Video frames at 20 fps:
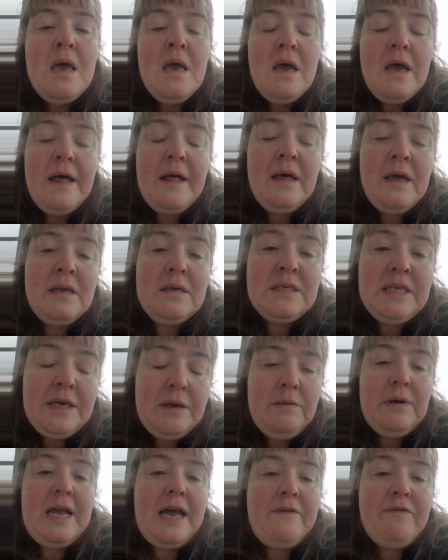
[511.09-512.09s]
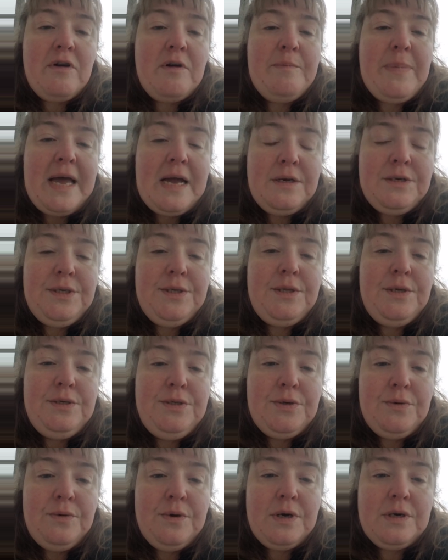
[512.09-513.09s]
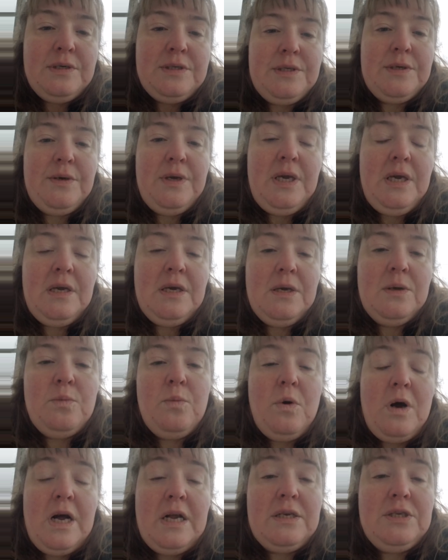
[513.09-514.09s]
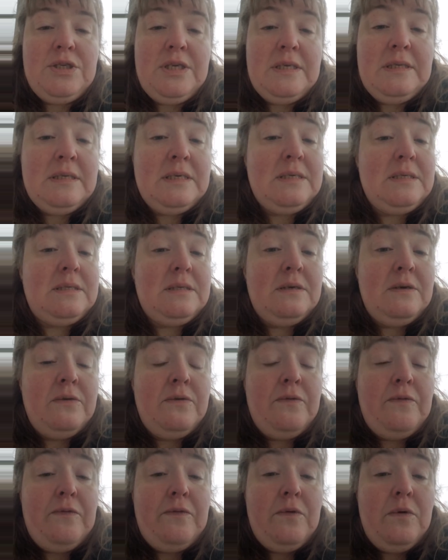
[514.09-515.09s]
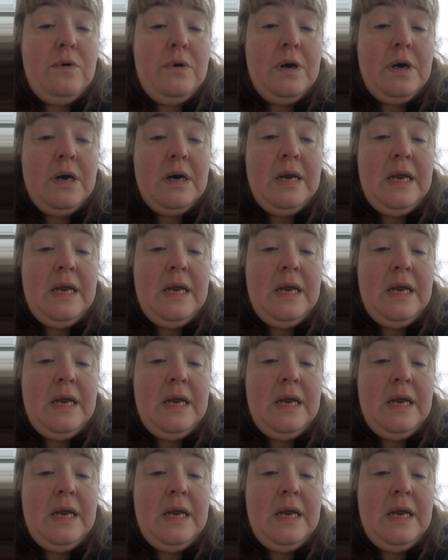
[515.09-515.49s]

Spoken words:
And he would have our back to the door so he could watch and listen for